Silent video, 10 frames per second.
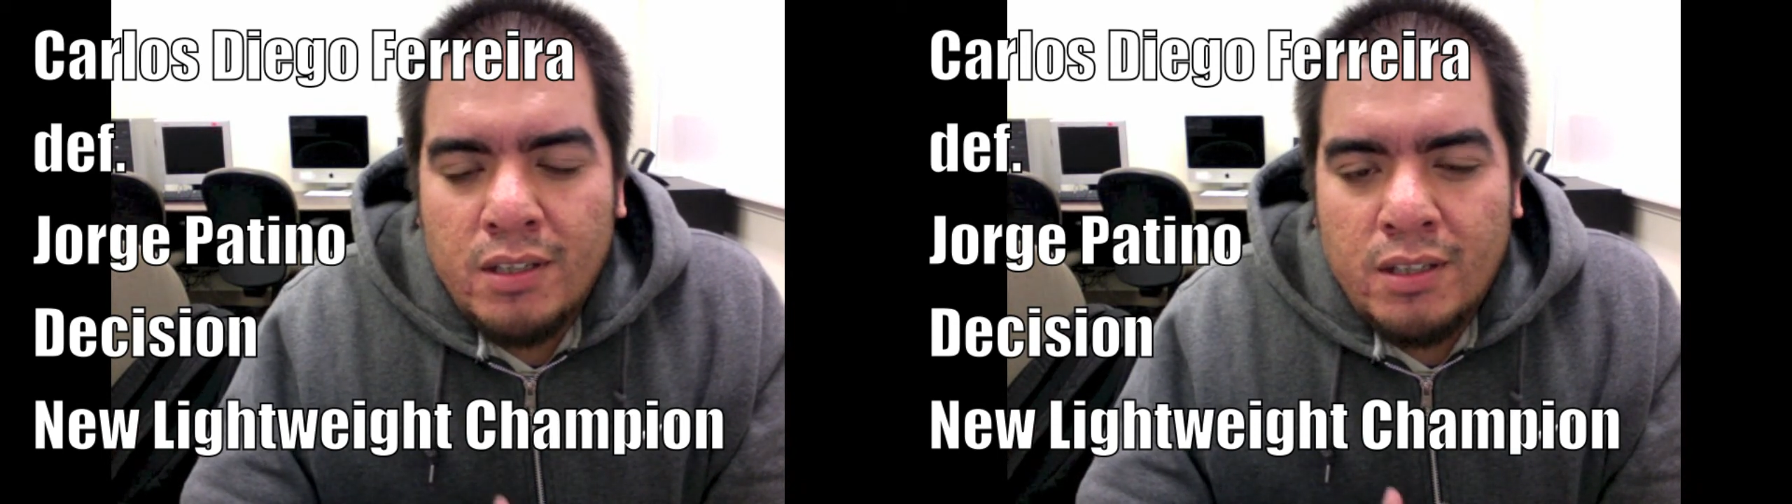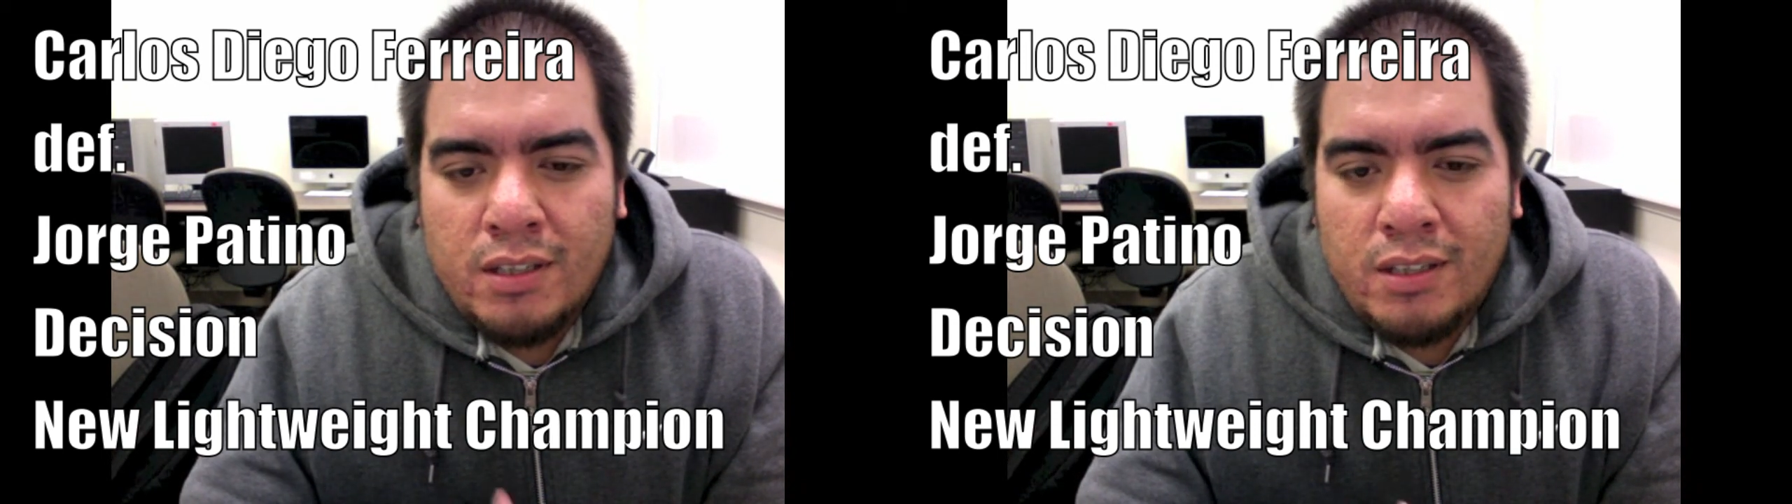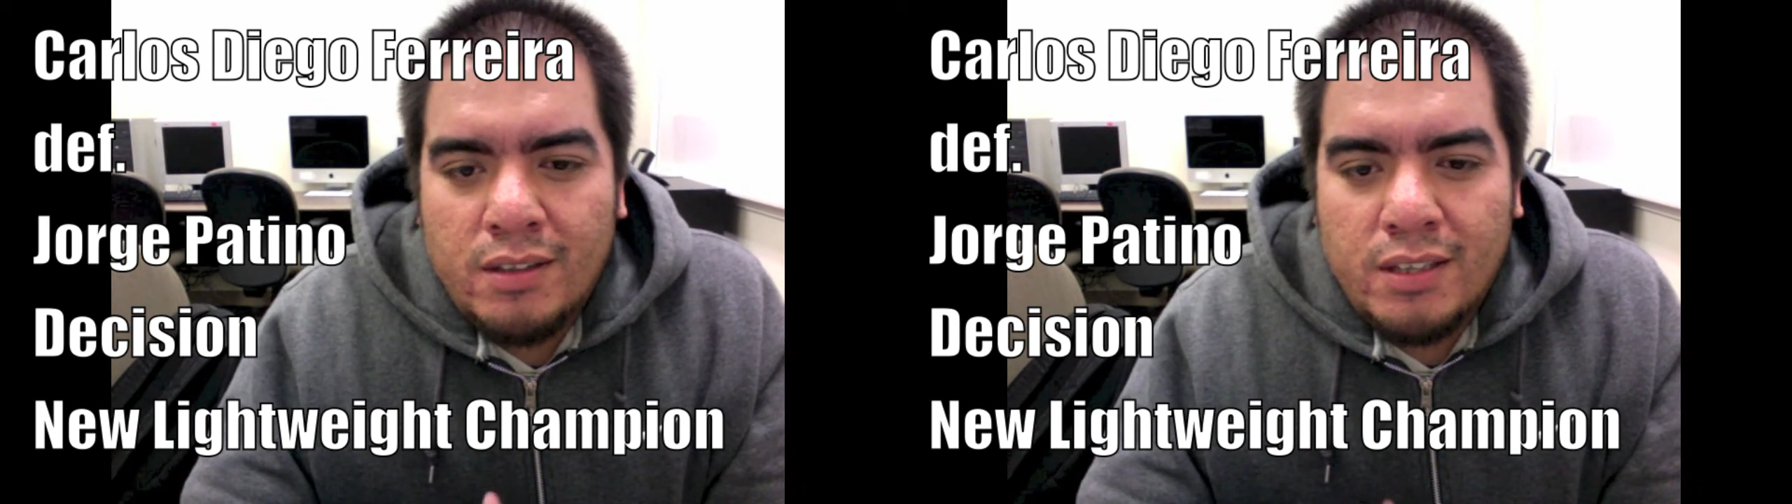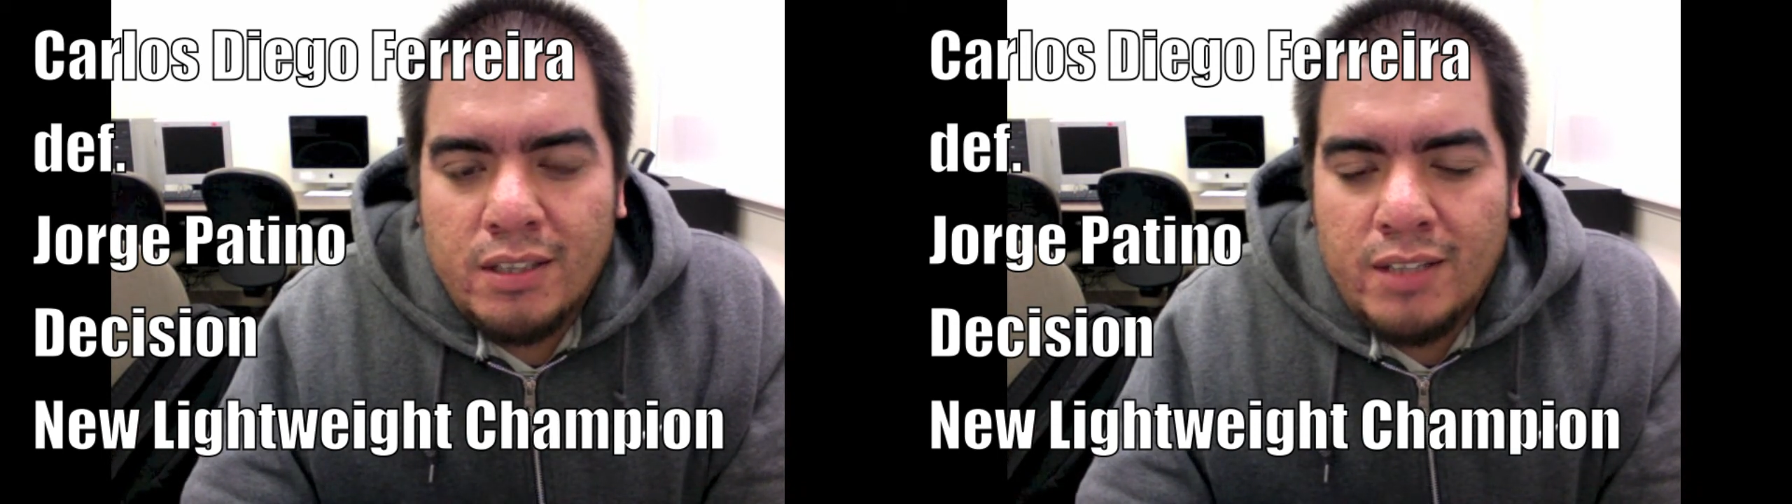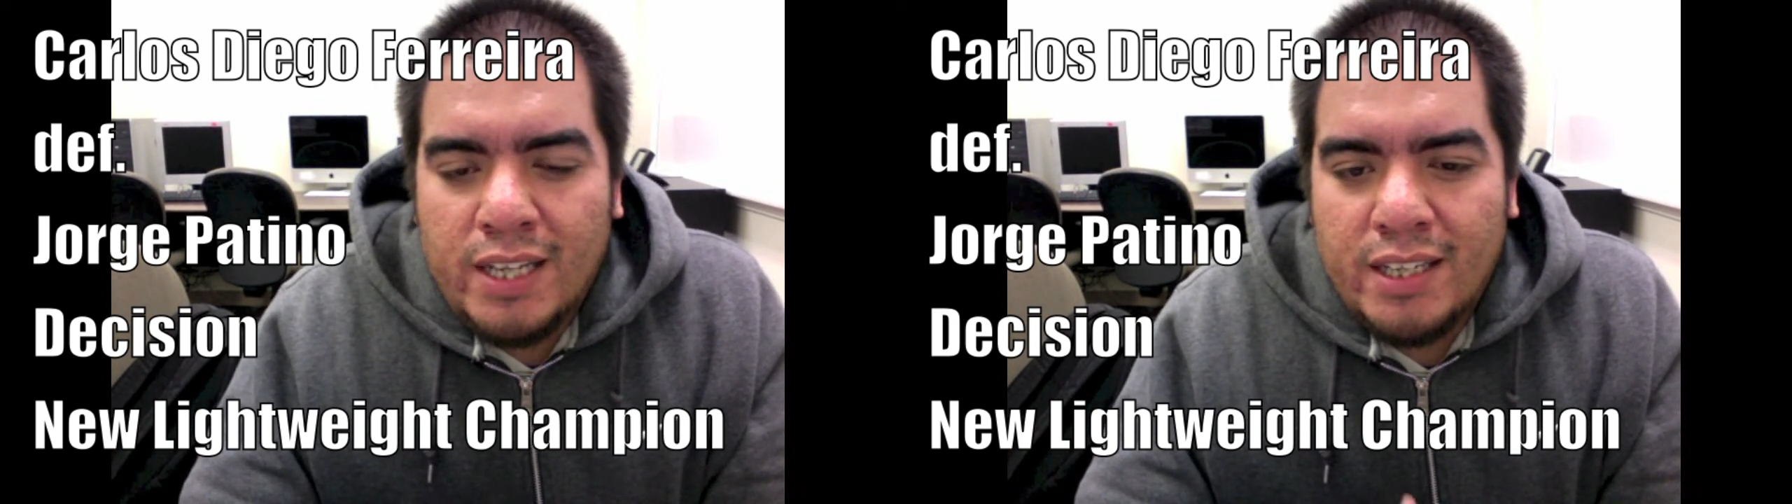He's still
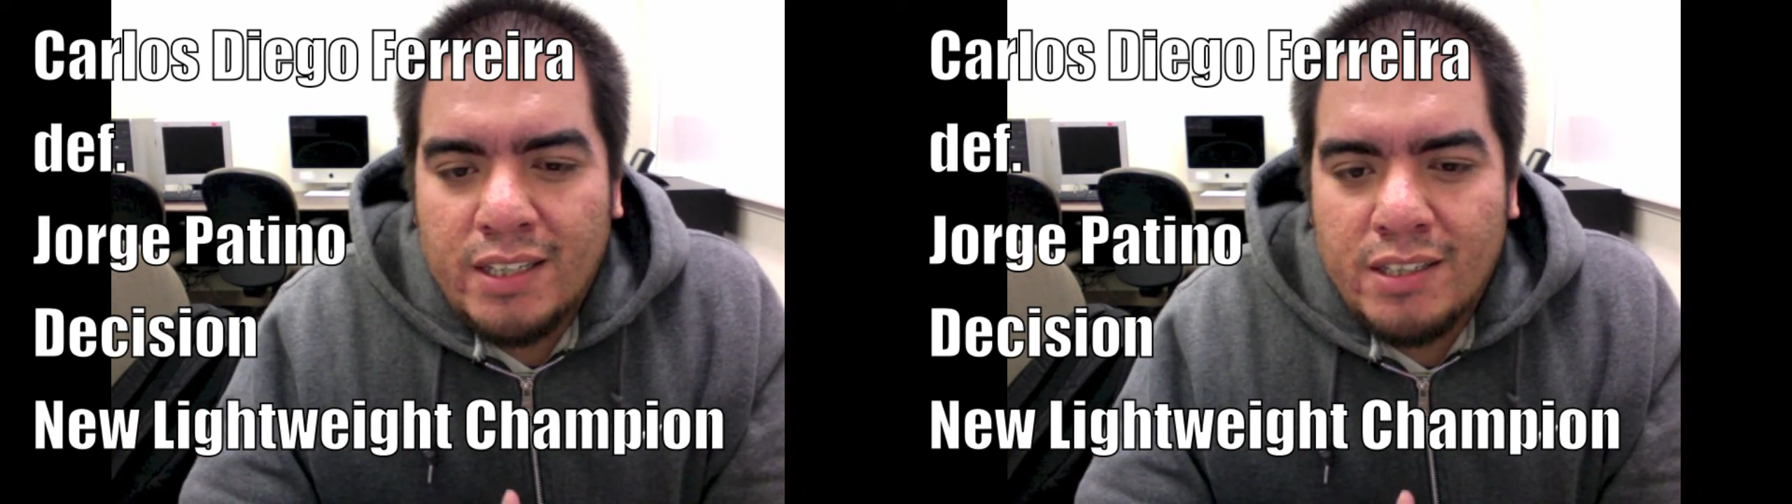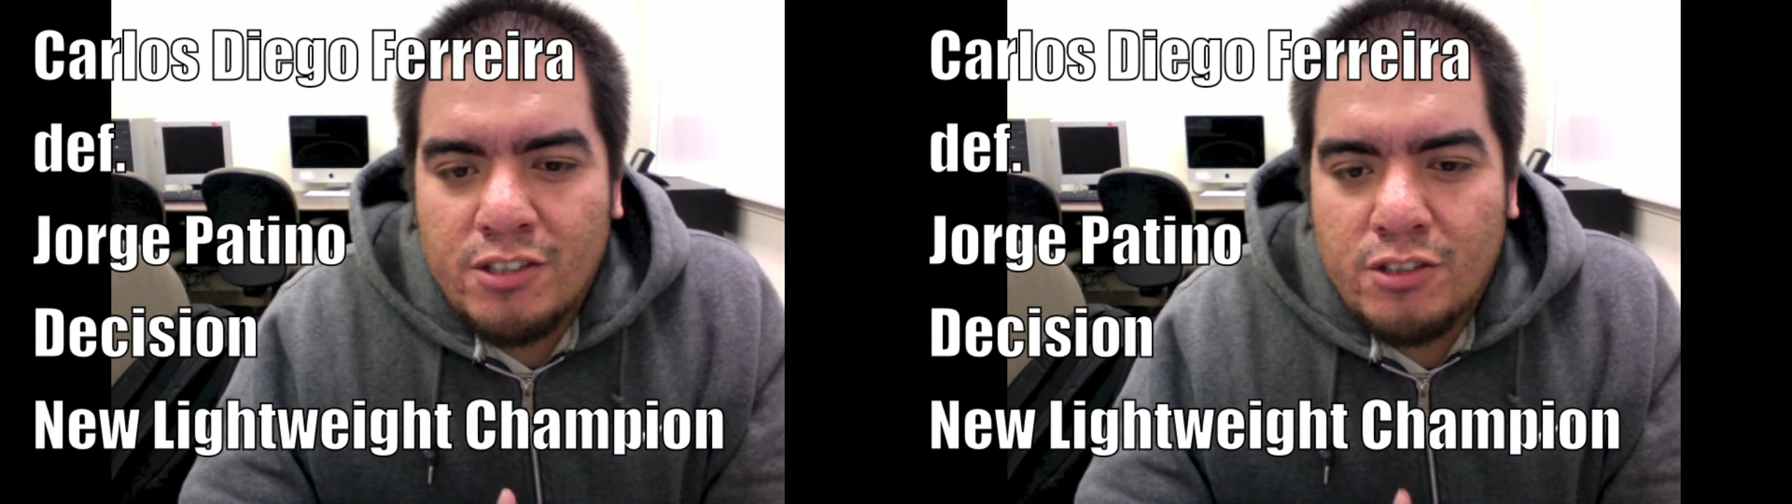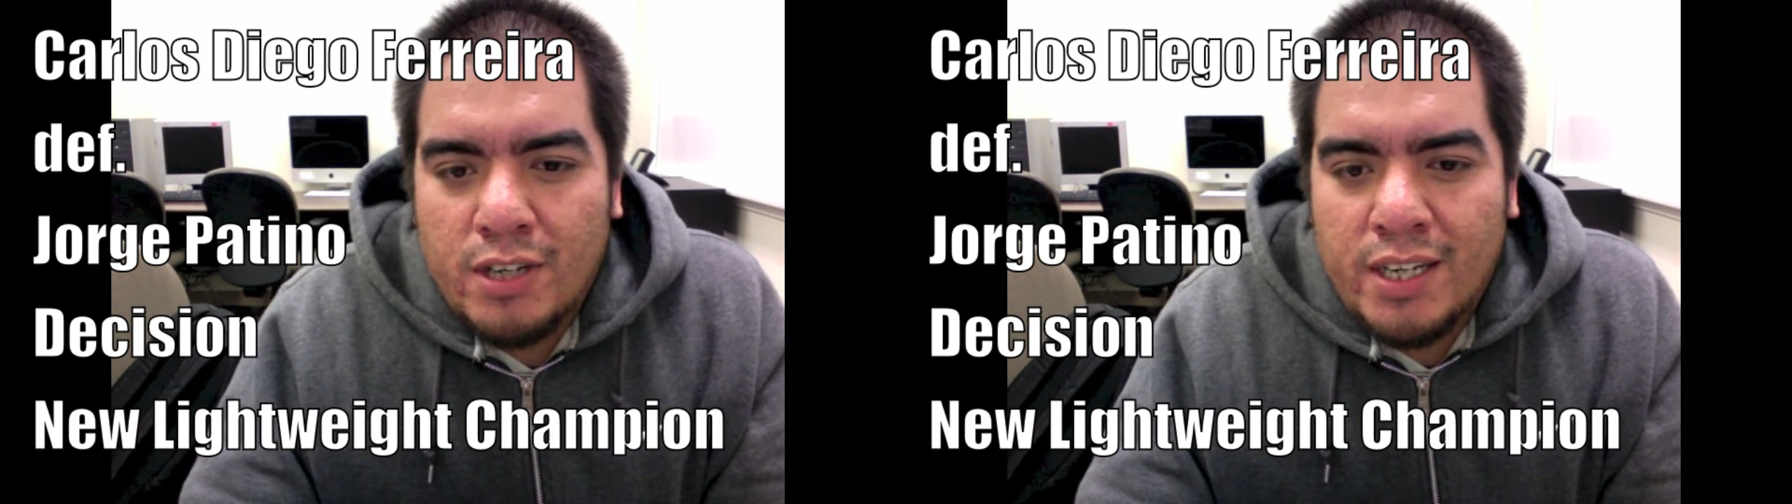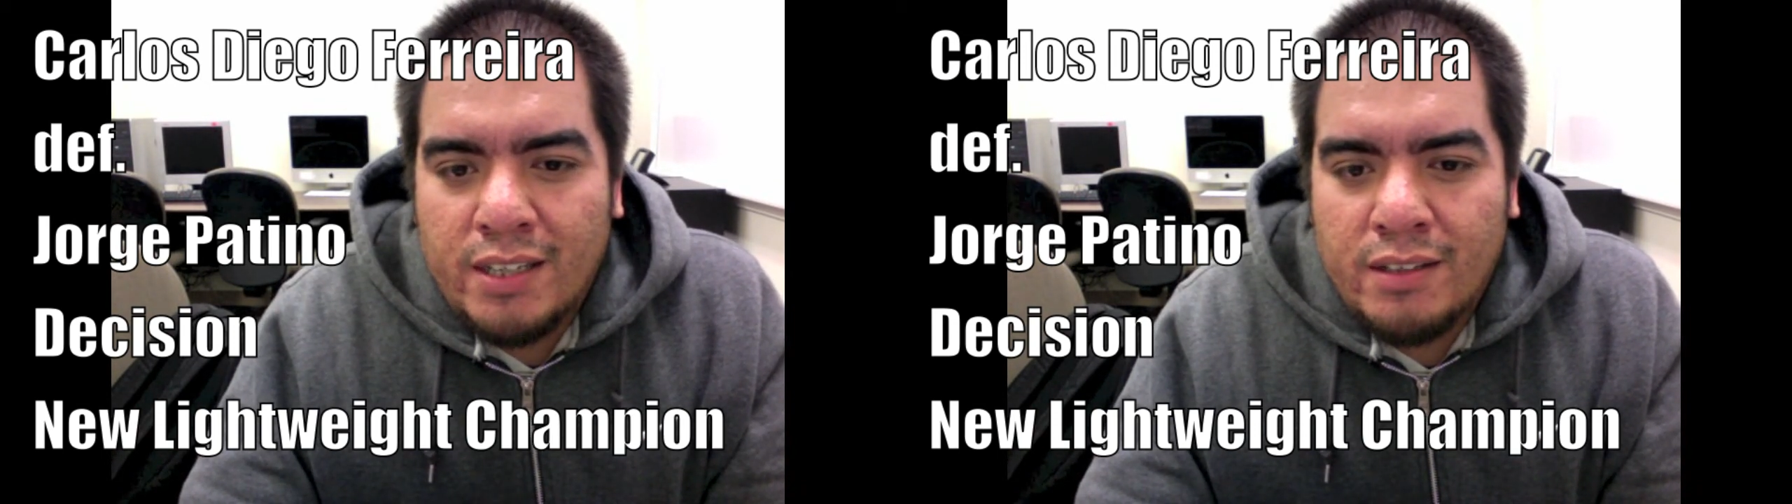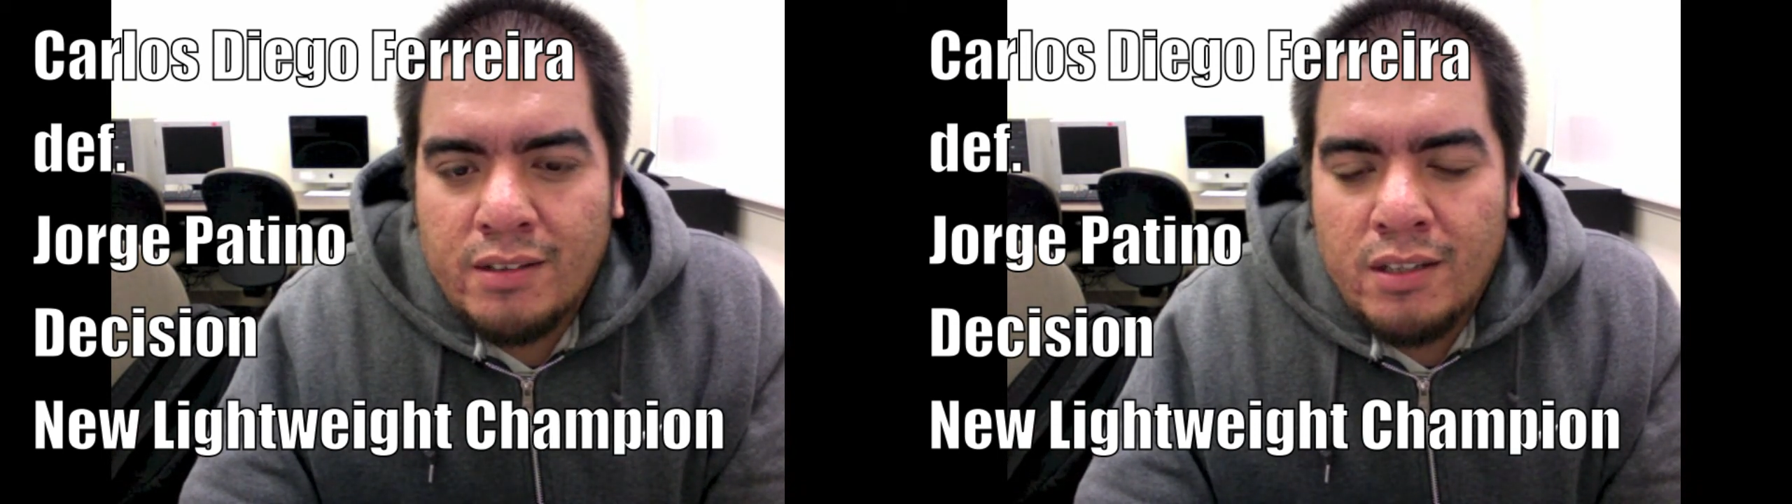landing his
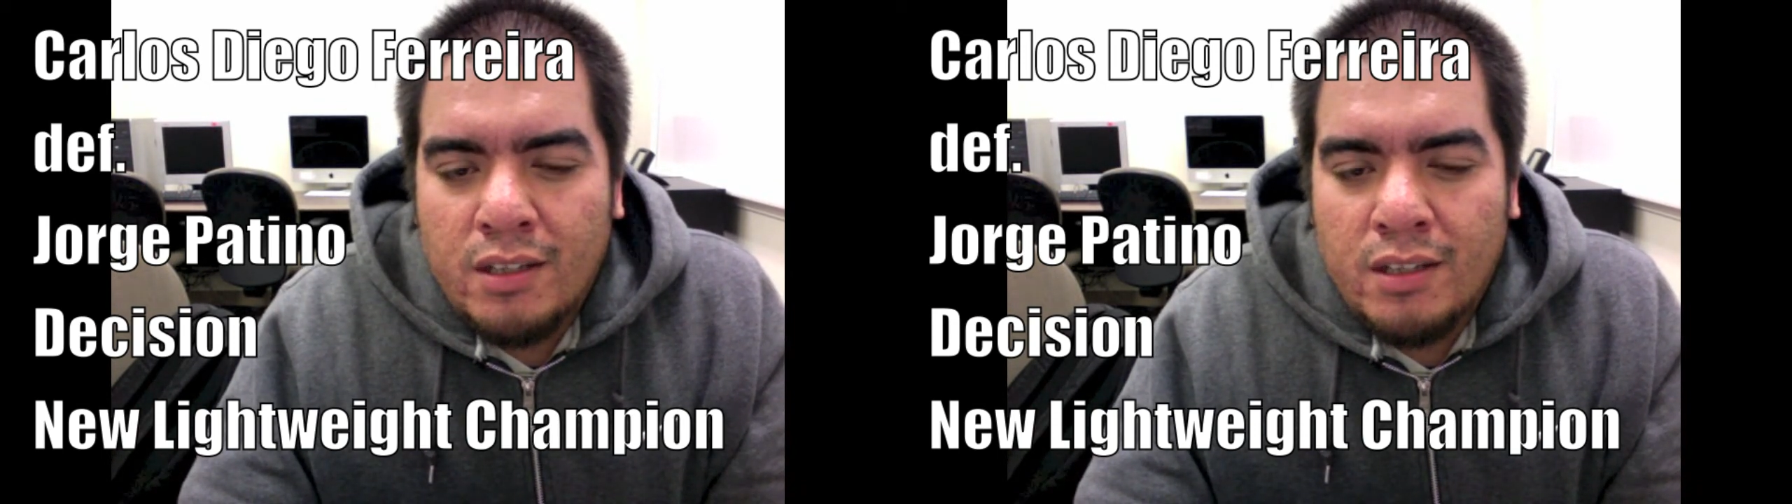strikes.